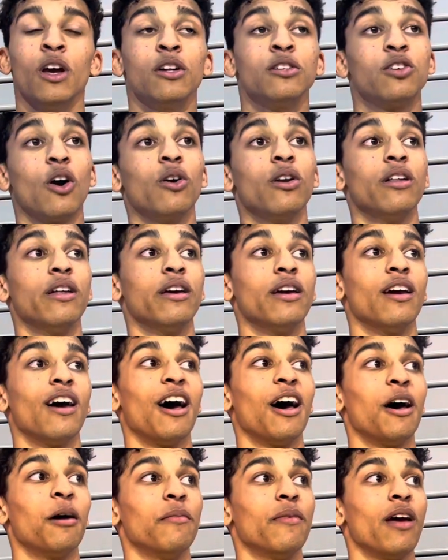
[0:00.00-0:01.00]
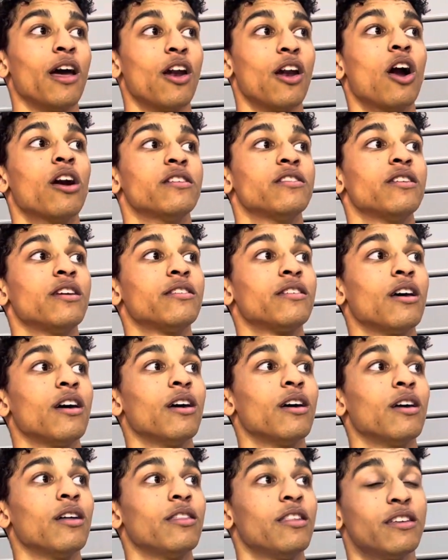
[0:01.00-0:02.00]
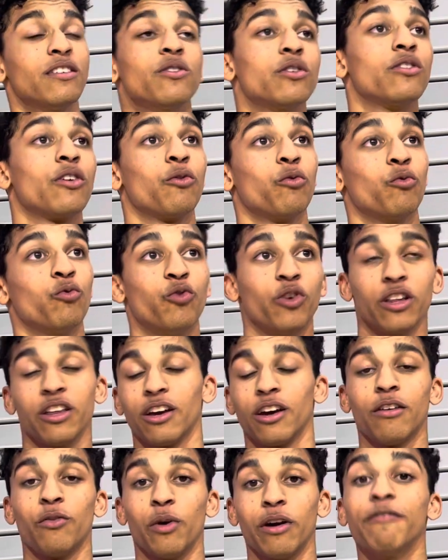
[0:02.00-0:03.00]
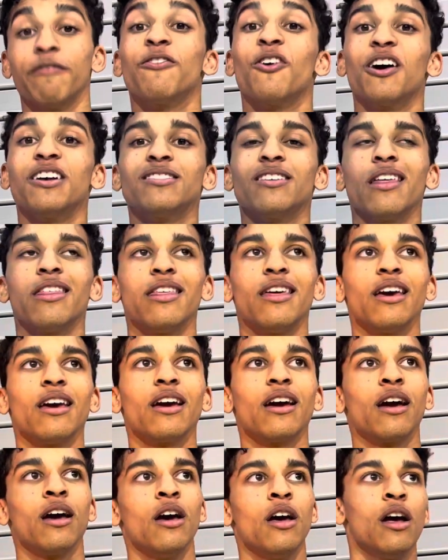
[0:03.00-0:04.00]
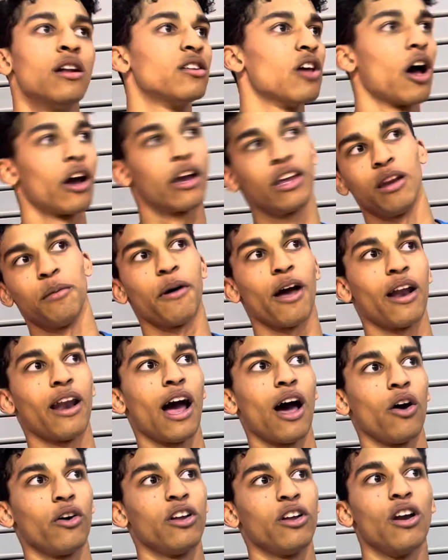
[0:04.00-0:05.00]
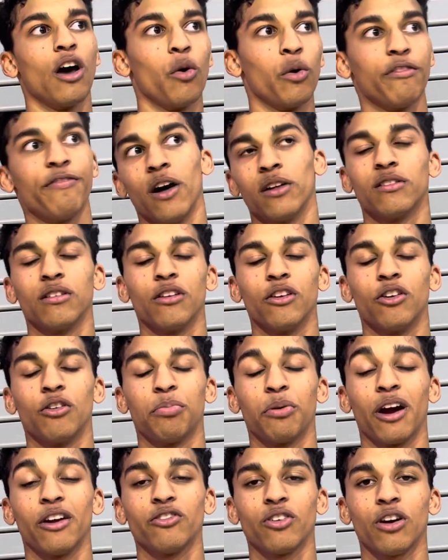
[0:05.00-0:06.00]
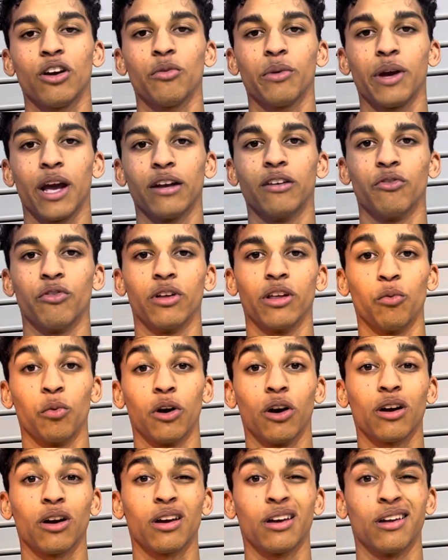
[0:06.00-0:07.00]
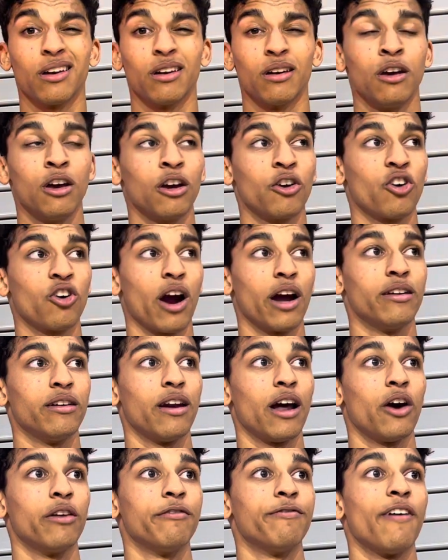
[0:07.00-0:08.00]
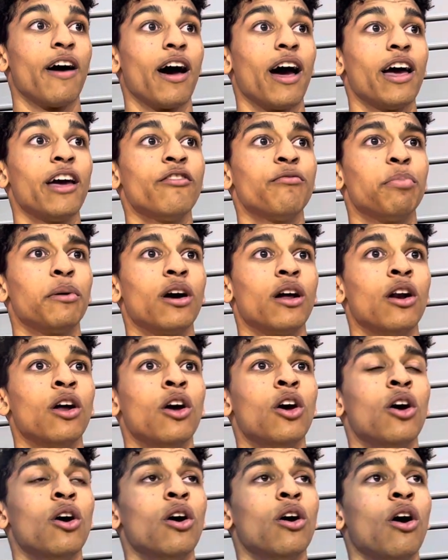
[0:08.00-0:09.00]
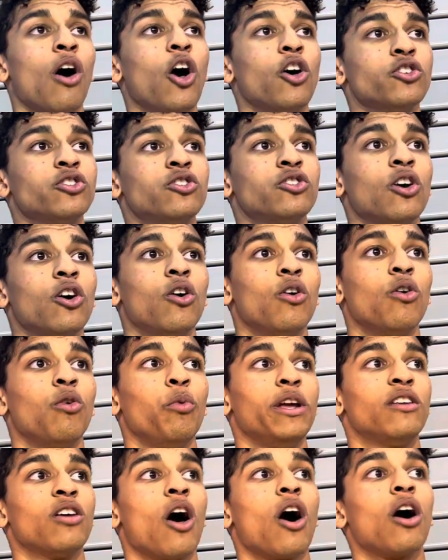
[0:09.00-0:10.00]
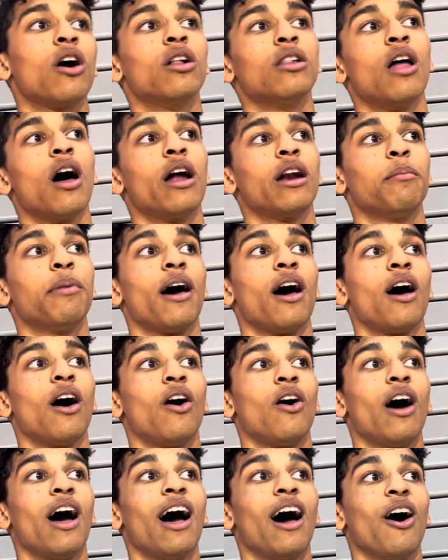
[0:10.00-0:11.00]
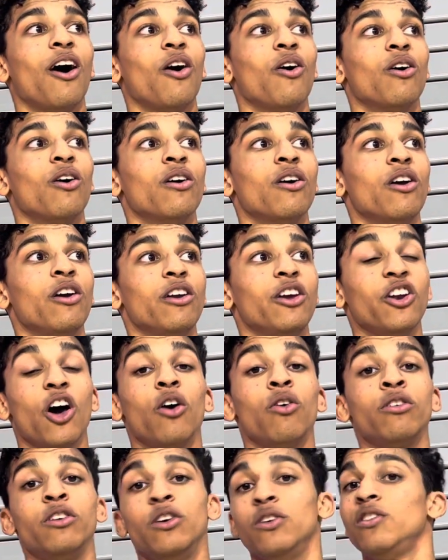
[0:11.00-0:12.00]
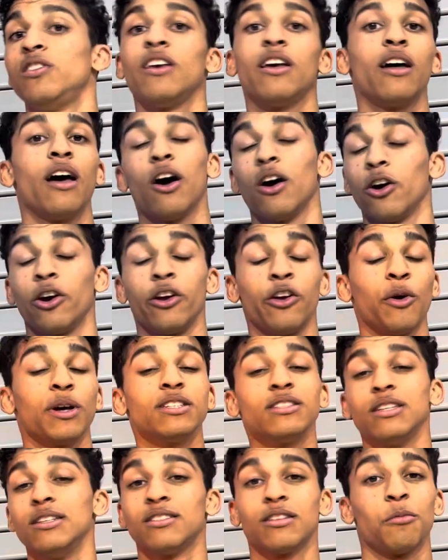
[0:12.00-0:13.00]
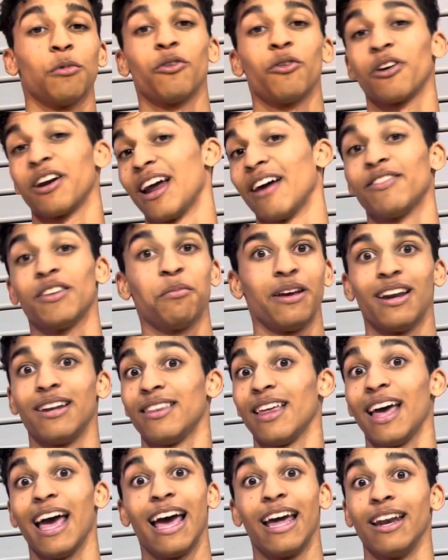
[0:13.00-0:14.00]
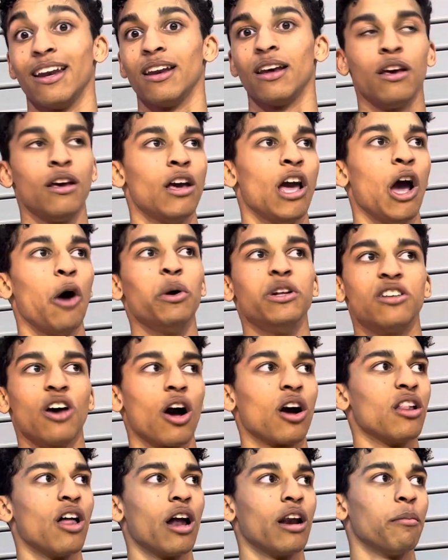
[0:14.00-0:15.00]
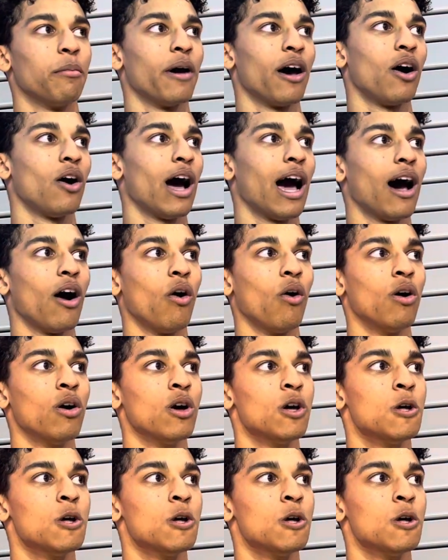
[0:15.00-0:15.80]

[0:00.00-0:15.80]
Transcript: Totally. It honestly is this is a really good win for us, I think. Talking about how, you know, we felt a little pressure and we had to really work and grind it out in five. But also we talk a lot about how, you know, USC is someone we're going to have to beat at the end. We talk a lot about how